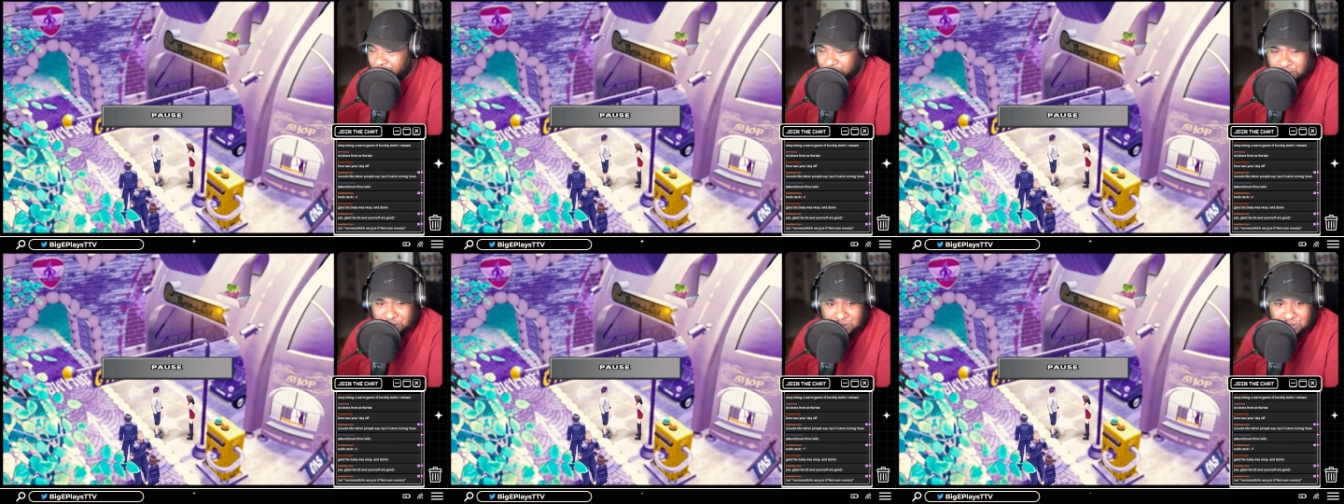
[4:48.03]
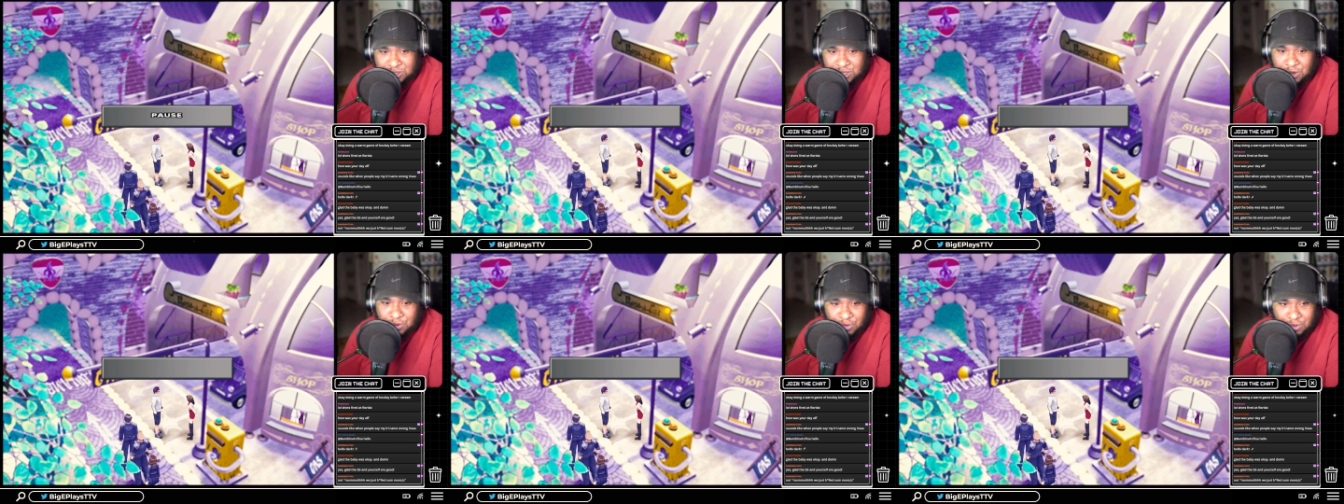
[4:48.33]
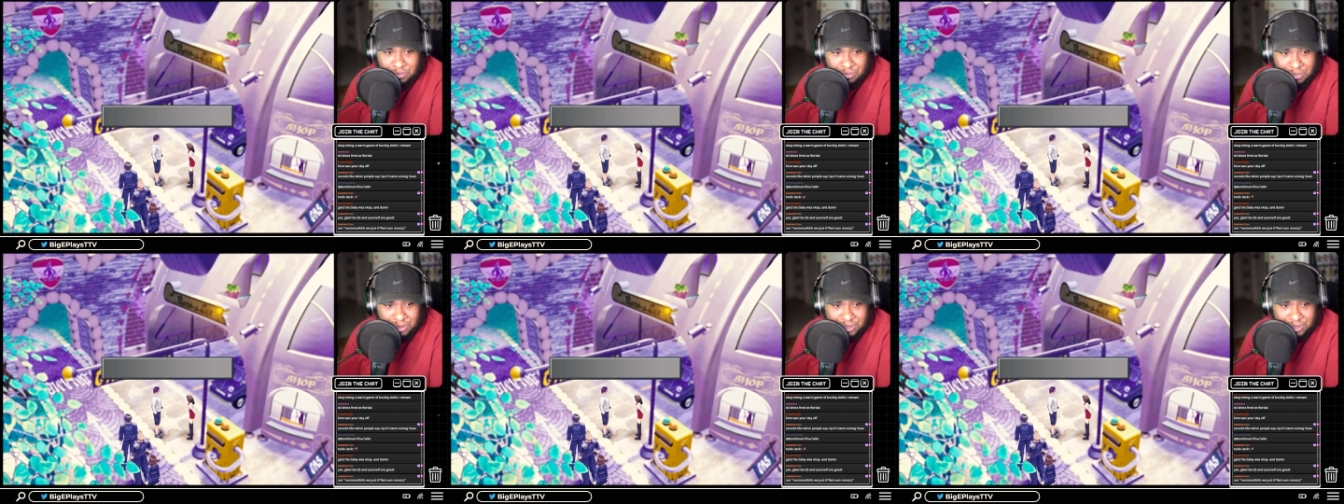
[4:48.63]
secret
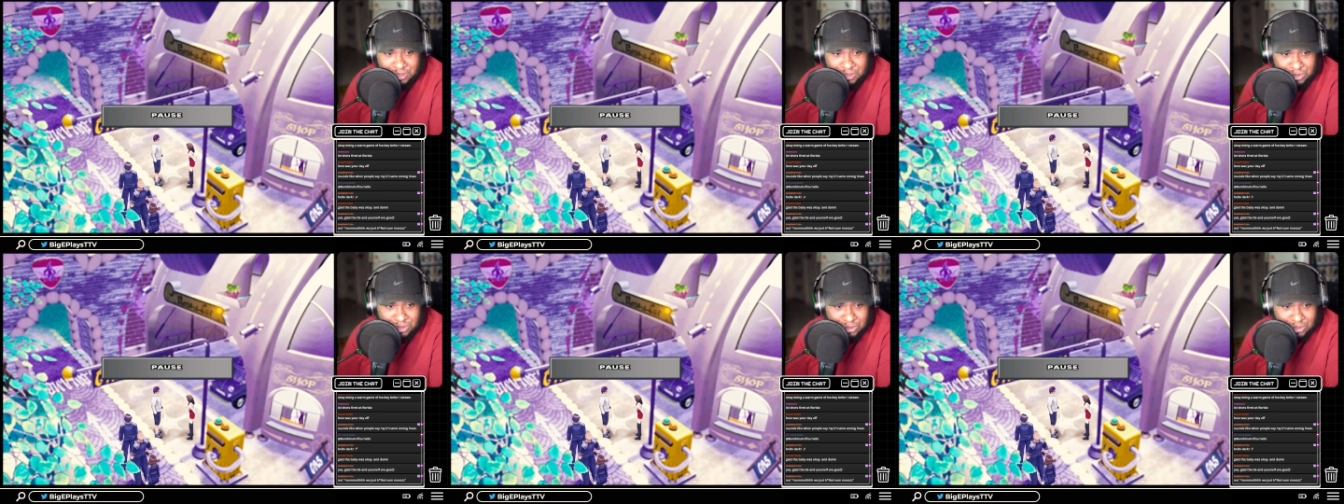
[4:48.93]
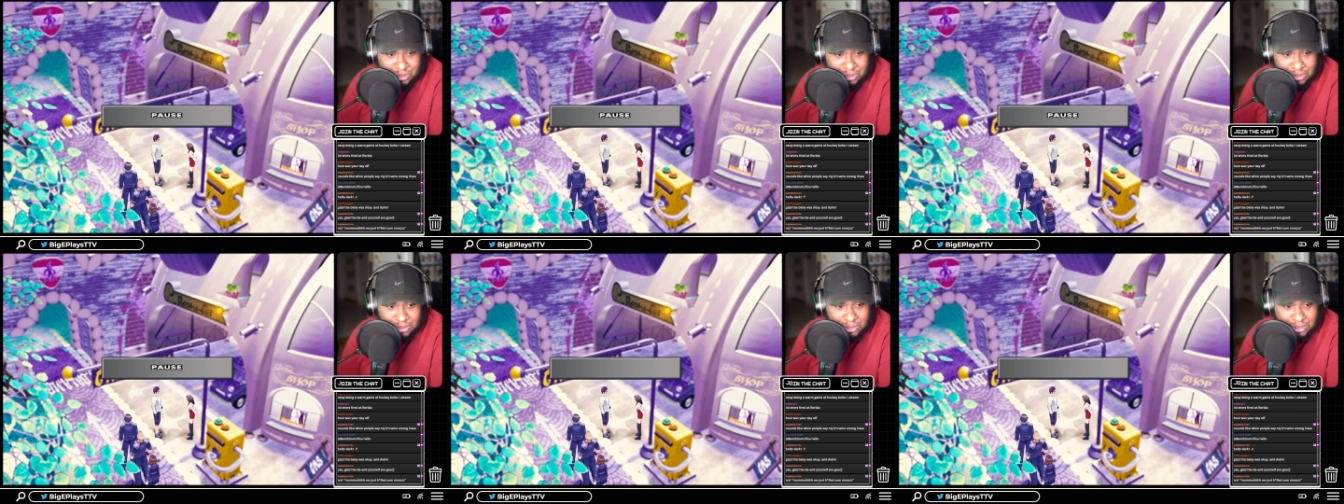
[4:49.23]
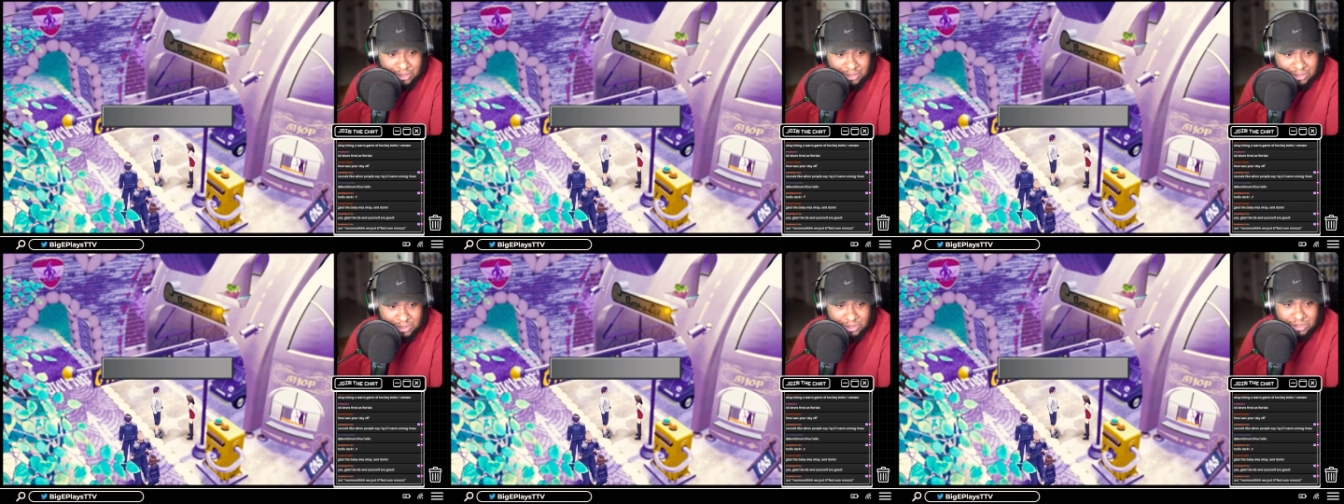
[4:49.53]
militia
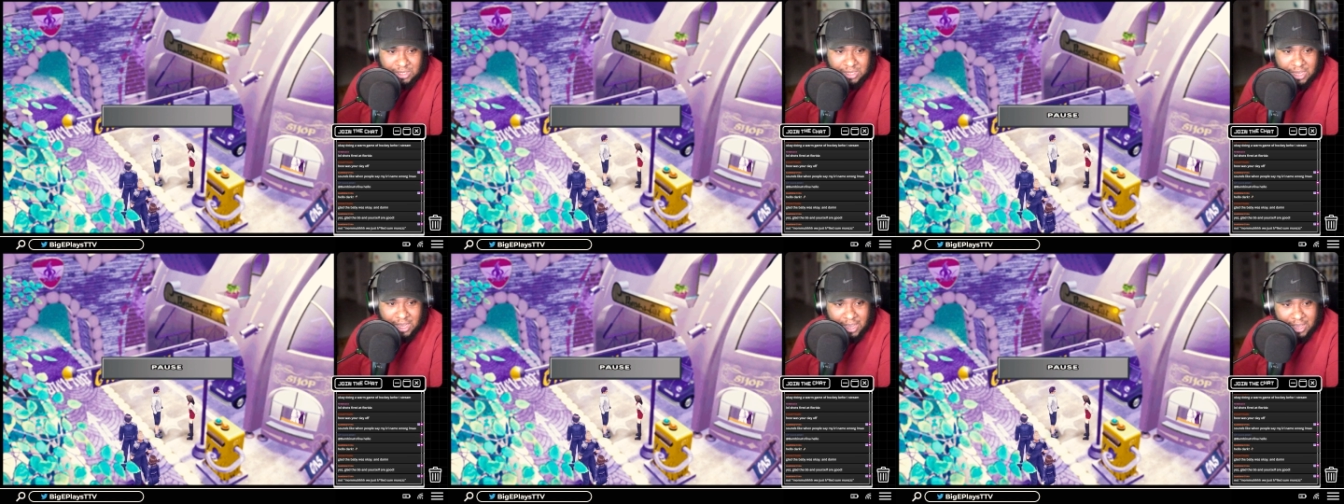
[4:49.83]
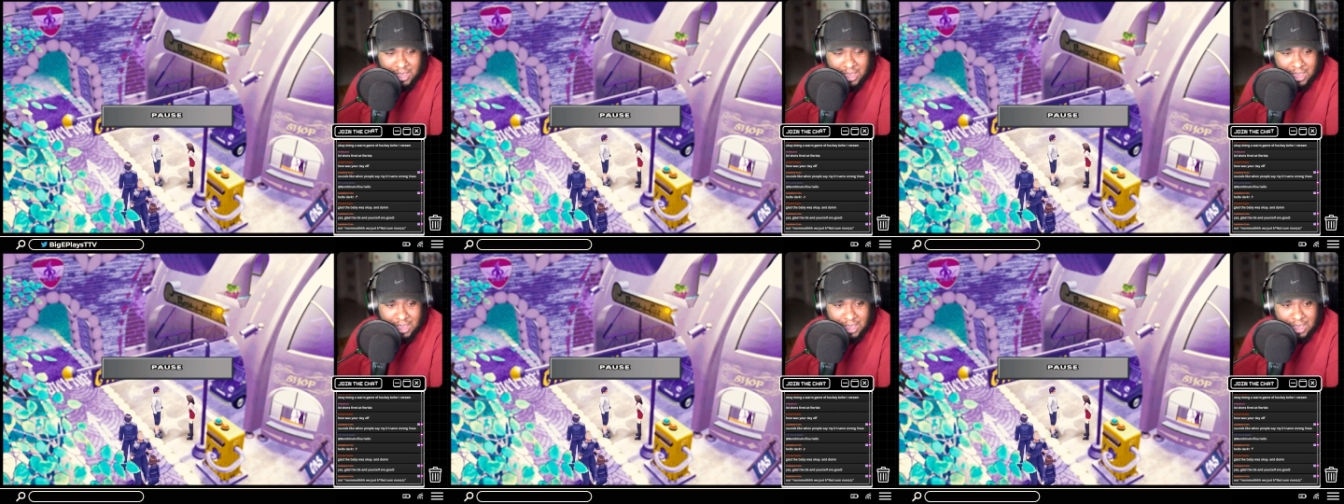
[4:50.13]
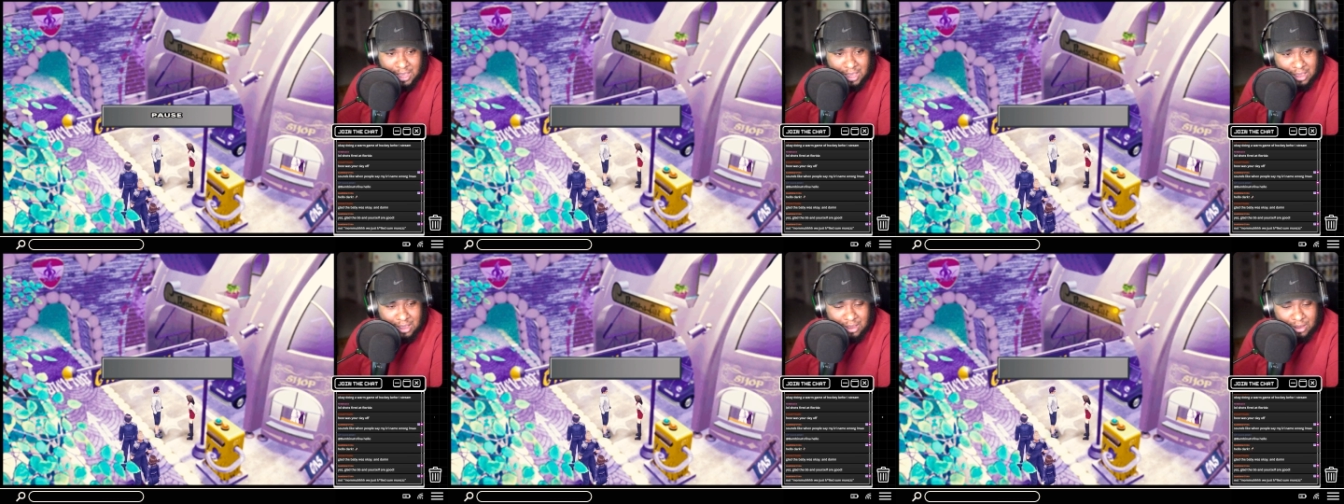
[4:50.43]

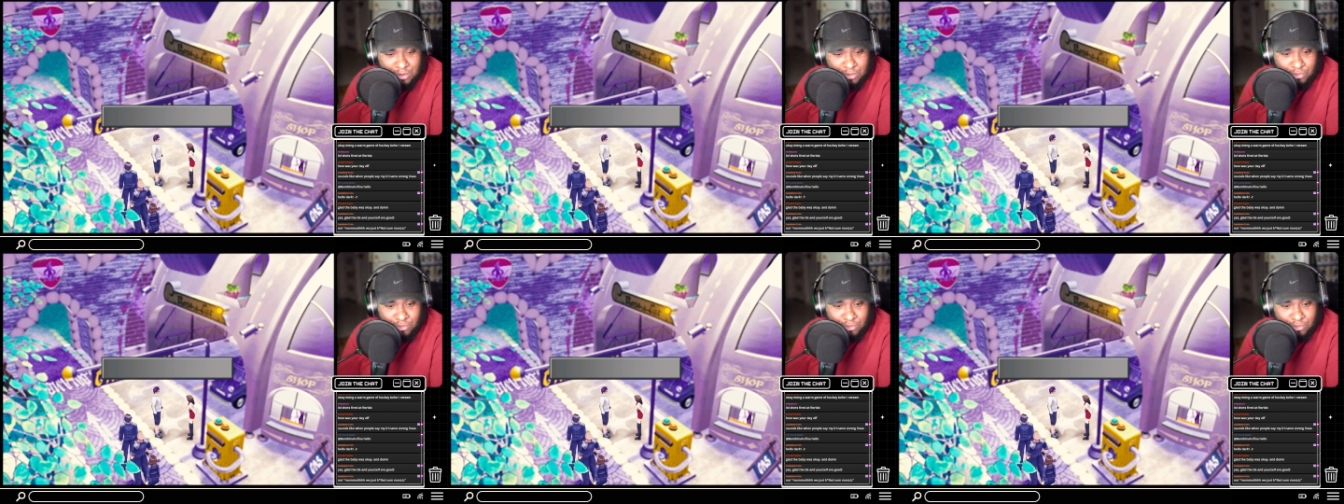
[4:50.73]
CIA